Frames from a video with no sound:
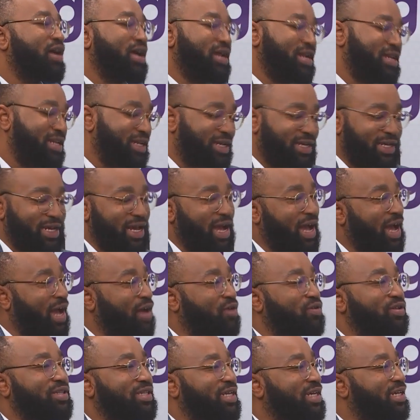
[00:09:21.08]
De Gea, I
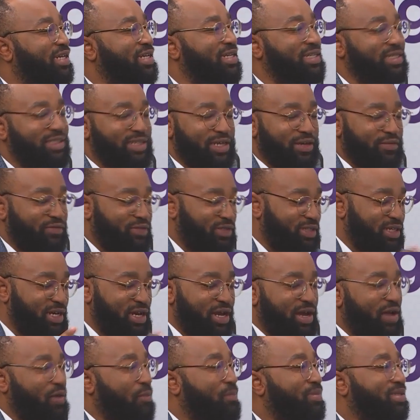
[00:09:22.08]
don't think he deserves...
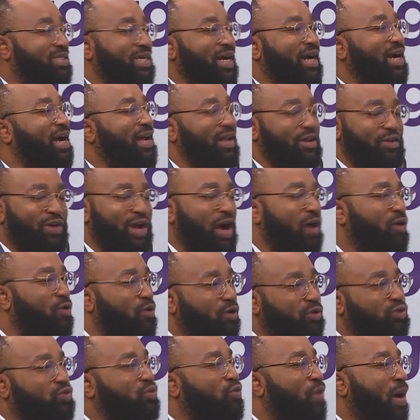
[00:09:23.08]
You can
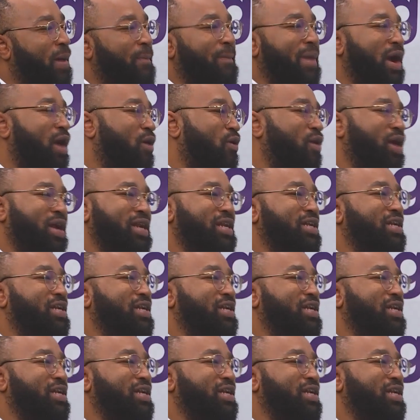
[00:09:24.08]
go to one by one.